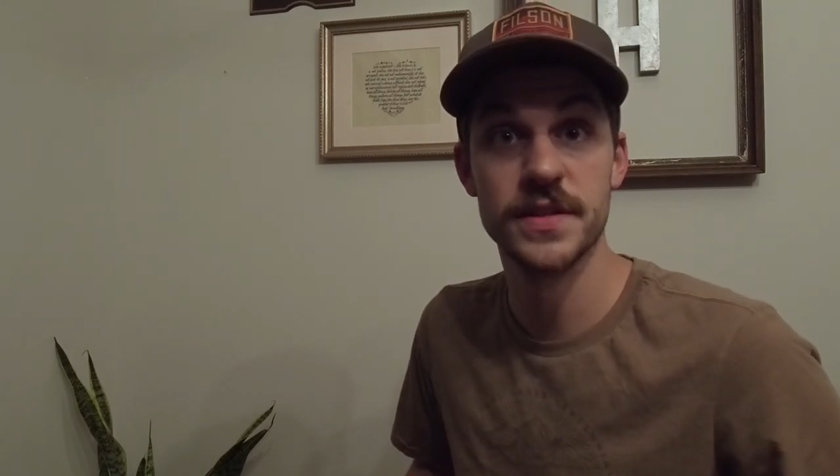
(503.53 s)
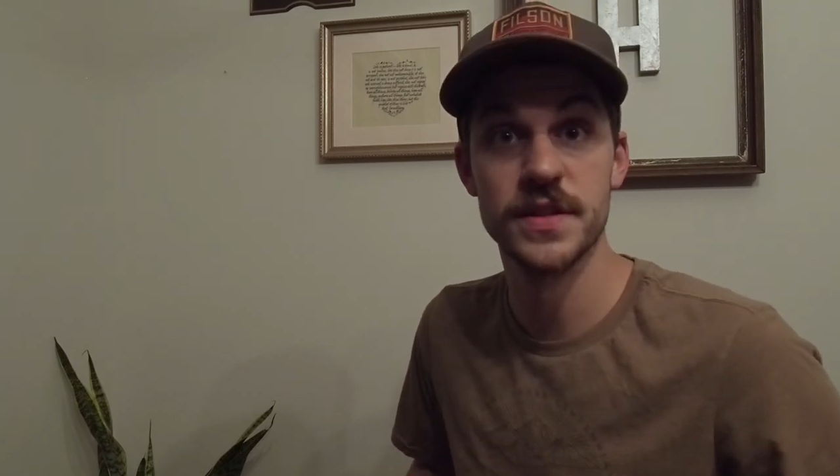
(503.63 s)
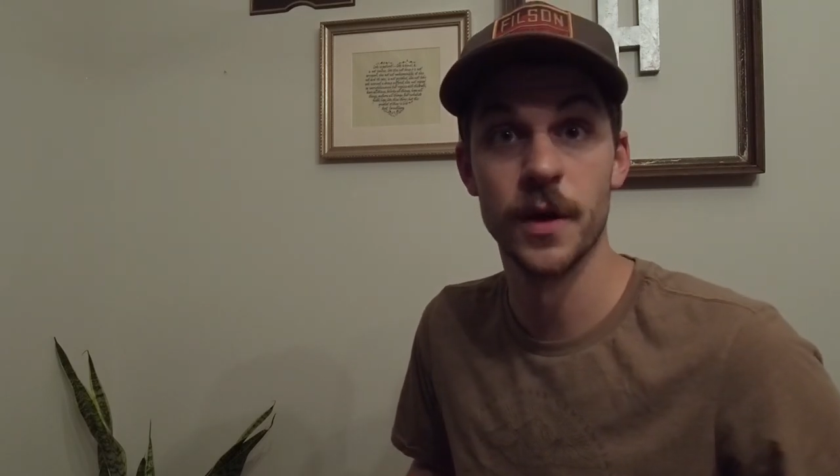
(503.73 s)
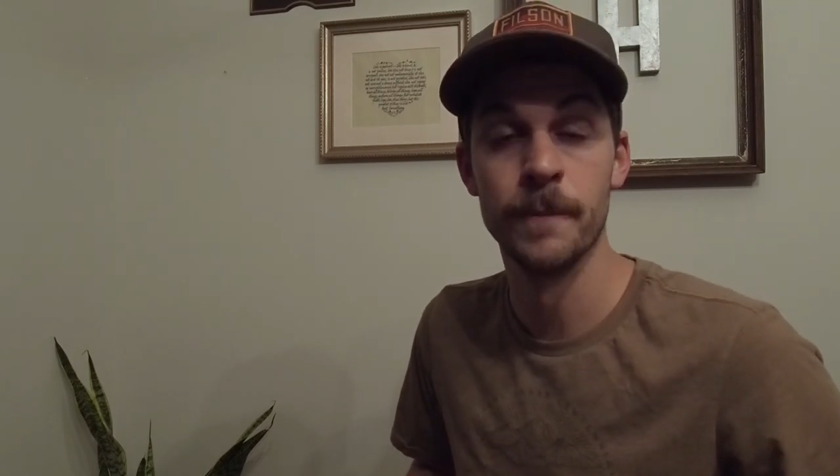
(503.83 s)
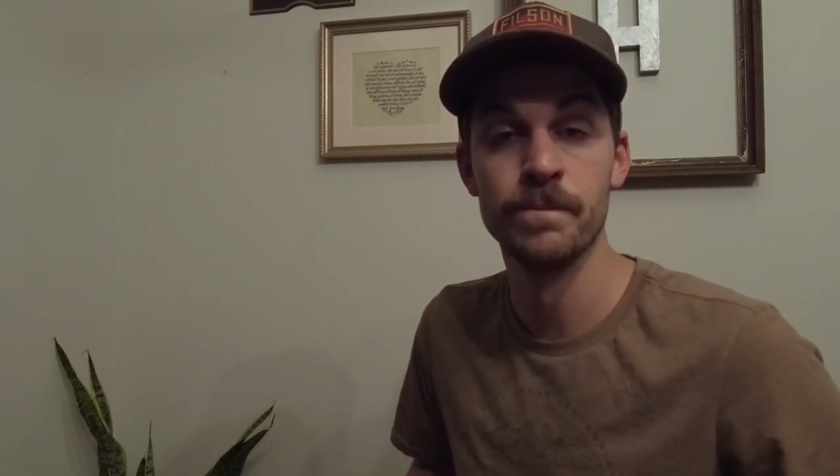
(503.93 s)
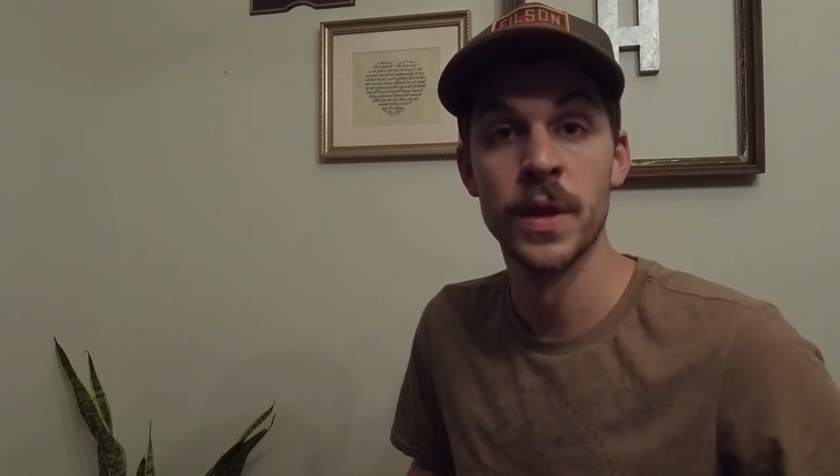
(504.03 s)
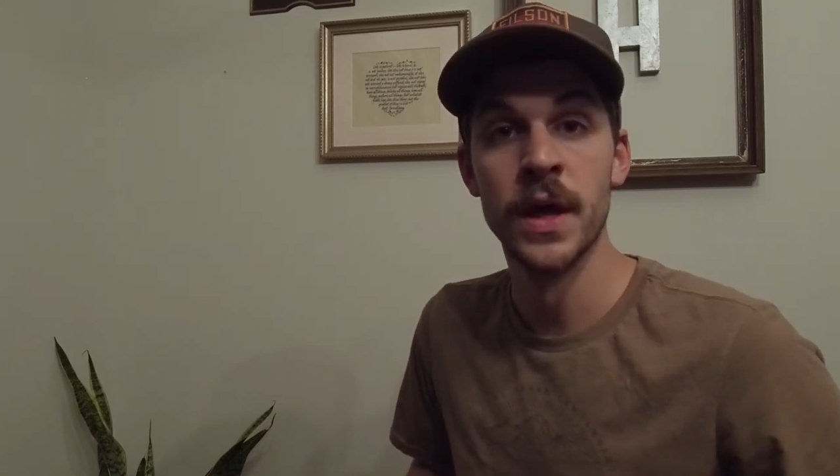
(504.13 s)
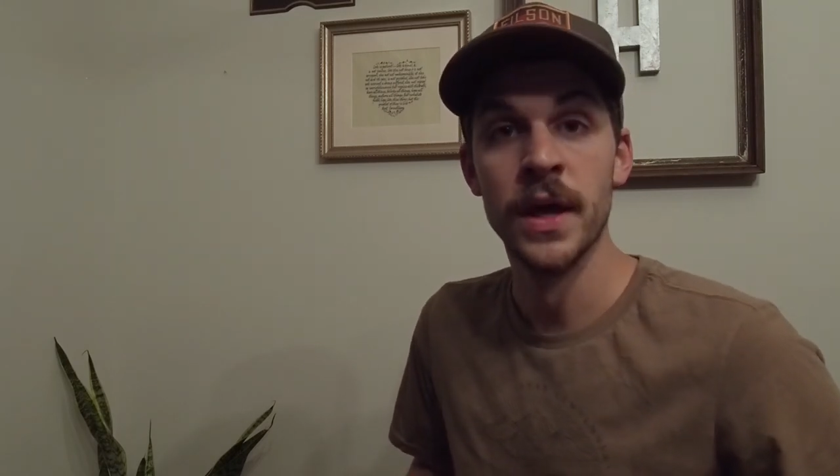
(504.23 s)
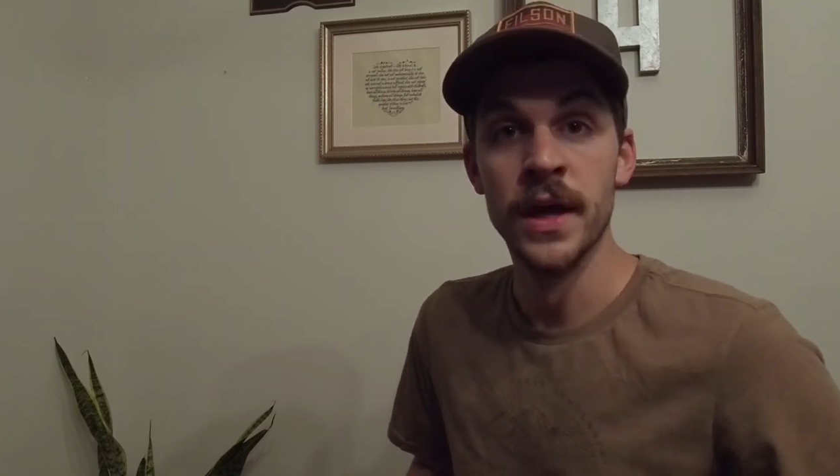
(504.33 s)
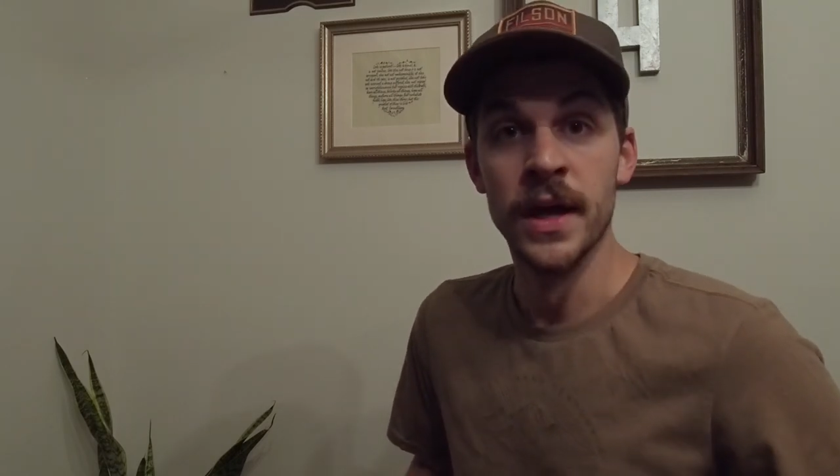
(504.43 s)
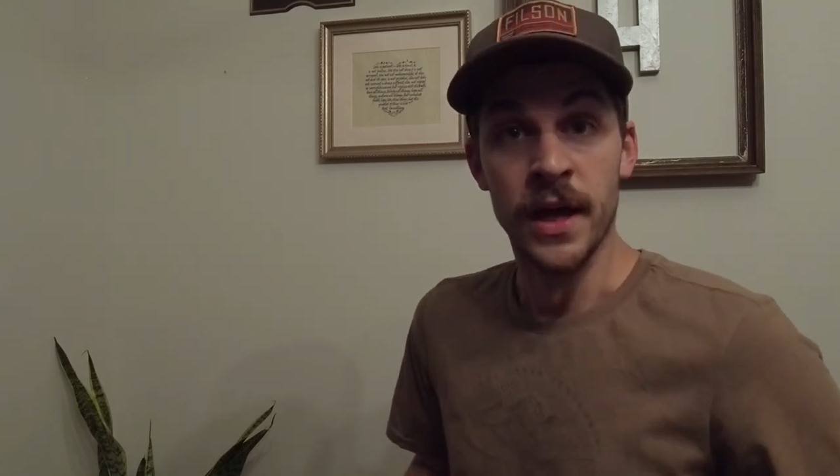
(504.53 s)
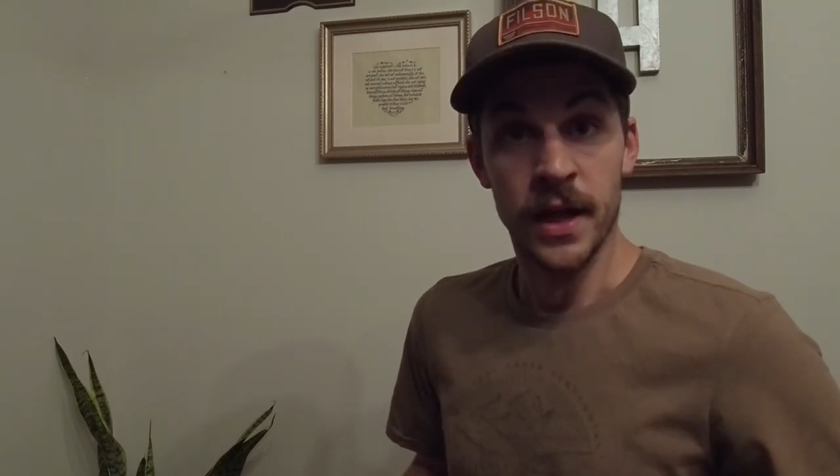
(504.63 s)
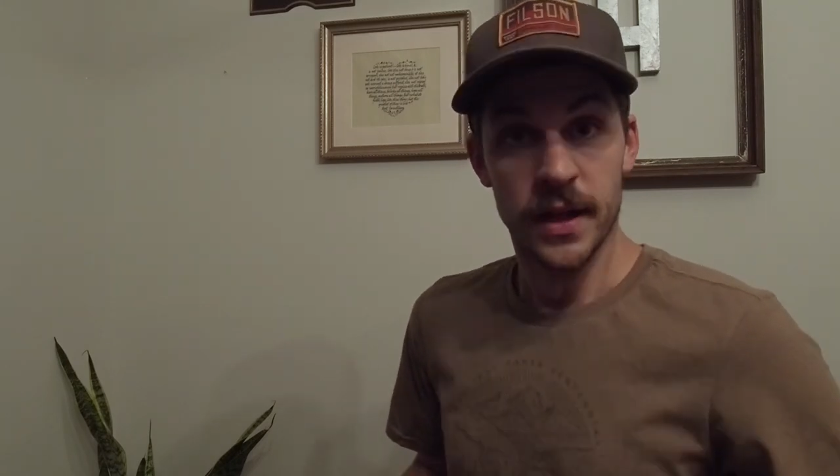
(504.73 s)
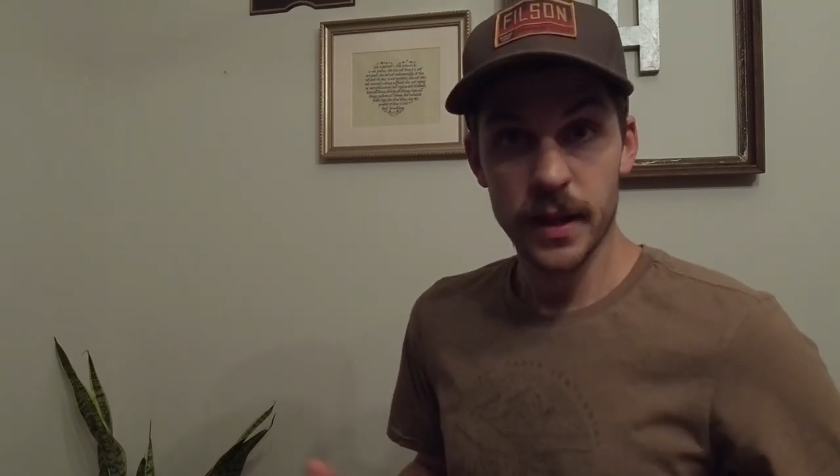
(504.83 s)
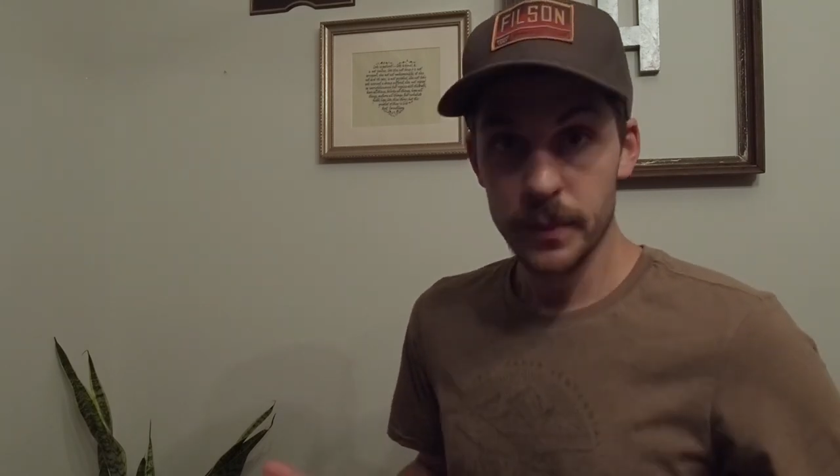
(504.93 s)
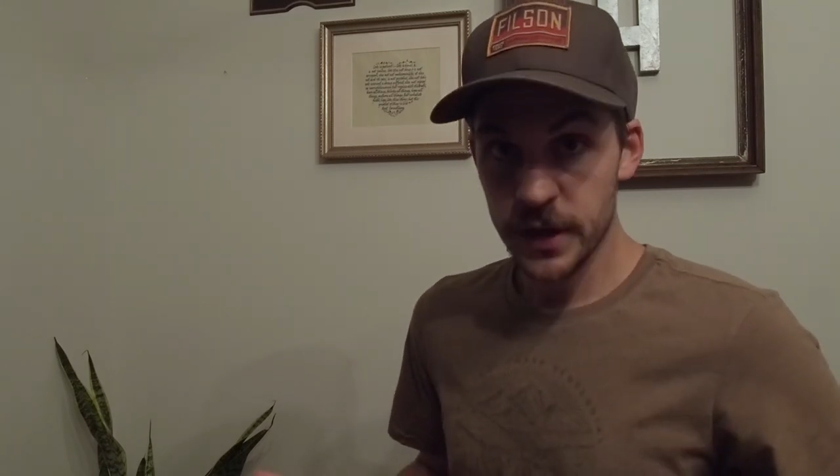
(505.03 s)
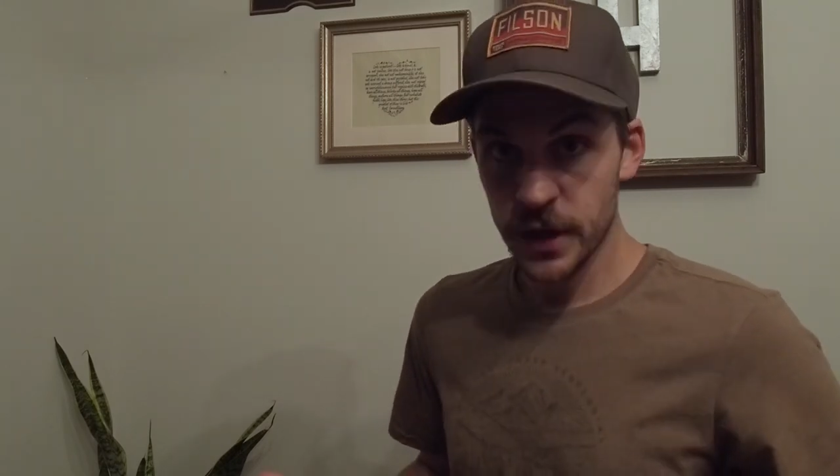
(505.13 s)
So let me